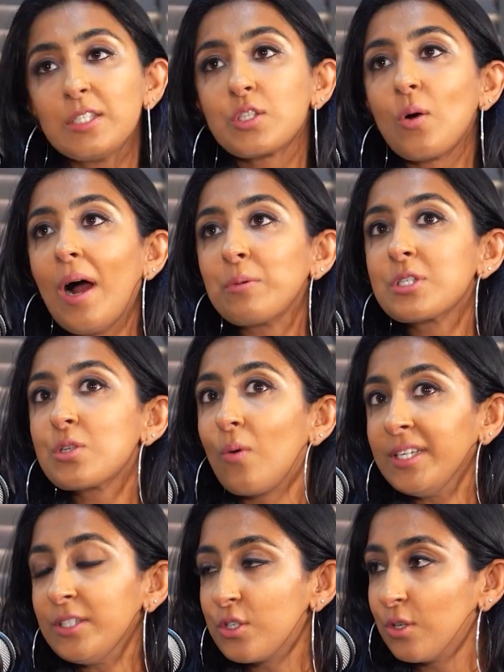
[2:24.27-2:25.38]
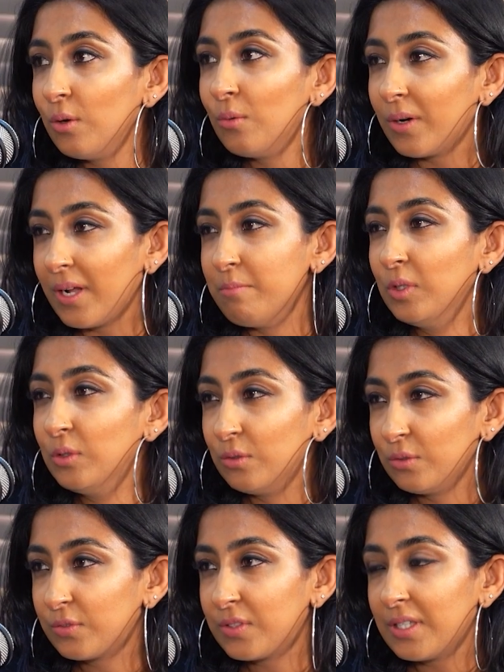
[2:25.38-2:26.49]
So I was 22 when I
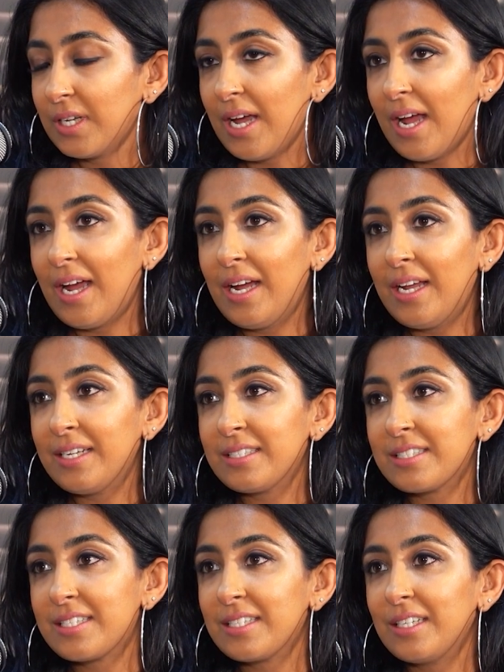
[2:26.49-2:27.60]
moved. And,